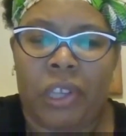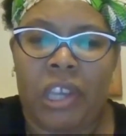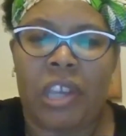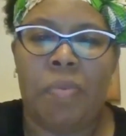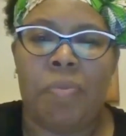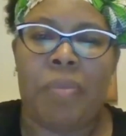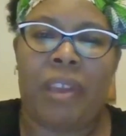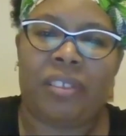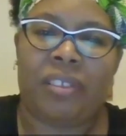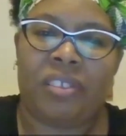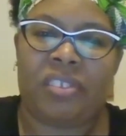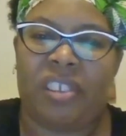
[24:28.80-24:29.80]
He
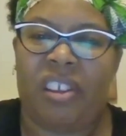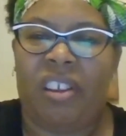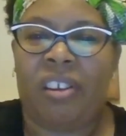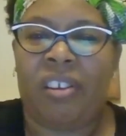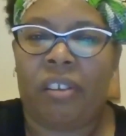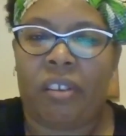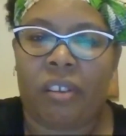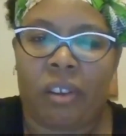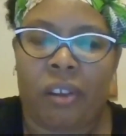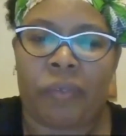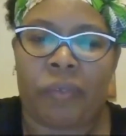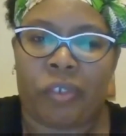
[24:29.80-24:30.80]
makes us
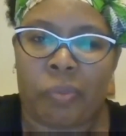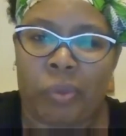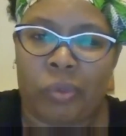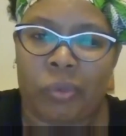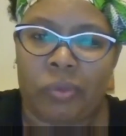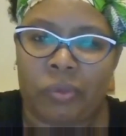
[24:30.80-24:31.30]
uncomfortable